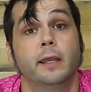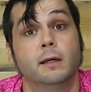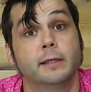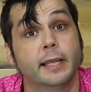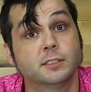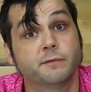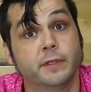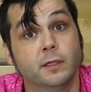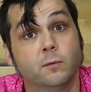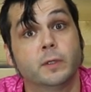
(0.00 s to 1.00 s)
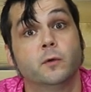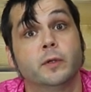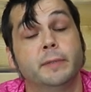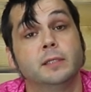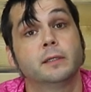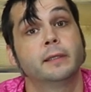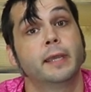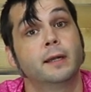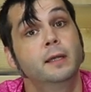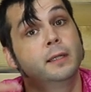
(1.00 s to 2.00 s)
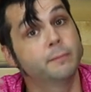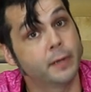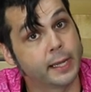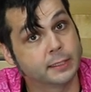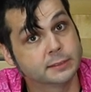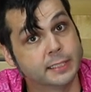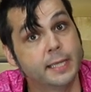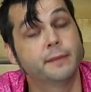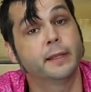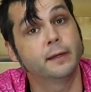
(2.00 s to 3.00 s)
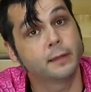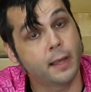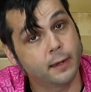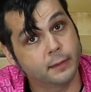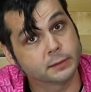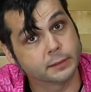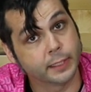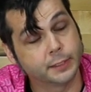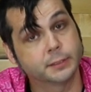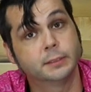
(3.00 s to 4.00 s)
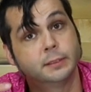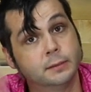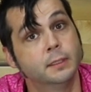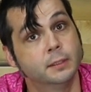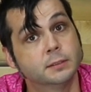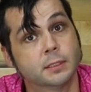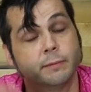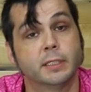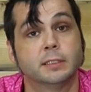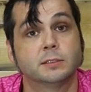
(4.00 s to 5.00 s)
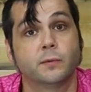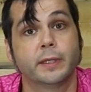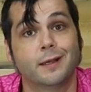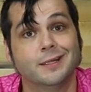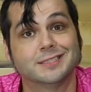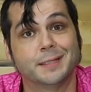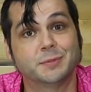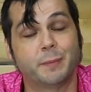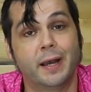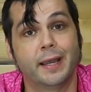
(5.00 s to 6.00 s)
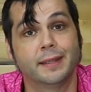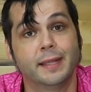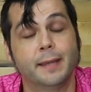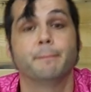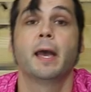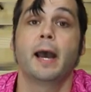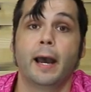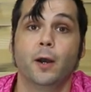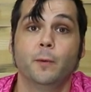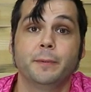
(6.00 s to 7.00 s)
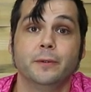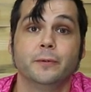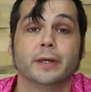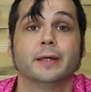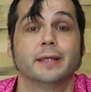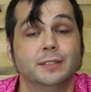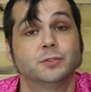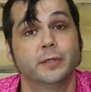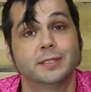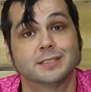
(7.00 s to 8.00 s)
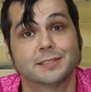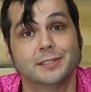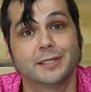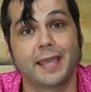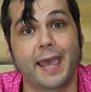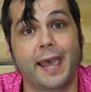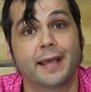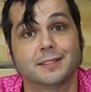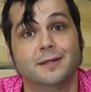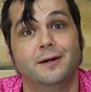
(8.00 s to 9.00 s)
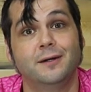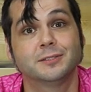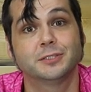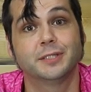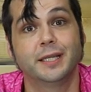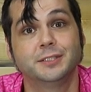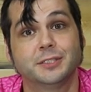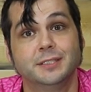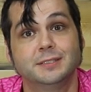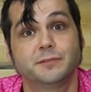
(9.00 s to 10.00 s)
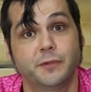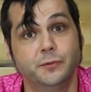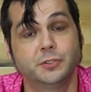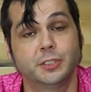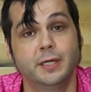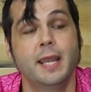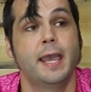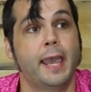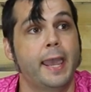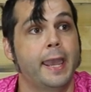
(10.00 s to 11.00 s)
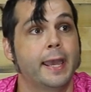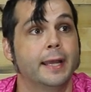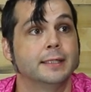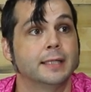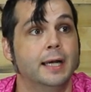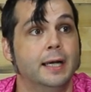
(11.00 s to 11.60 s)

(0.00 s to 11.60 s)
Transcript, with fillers: In our next video, we're going to be looking at other brands that are not Alter Nation and some of the toy concepts behind them. I hope you enjoyed this look at Alter Nation's future, and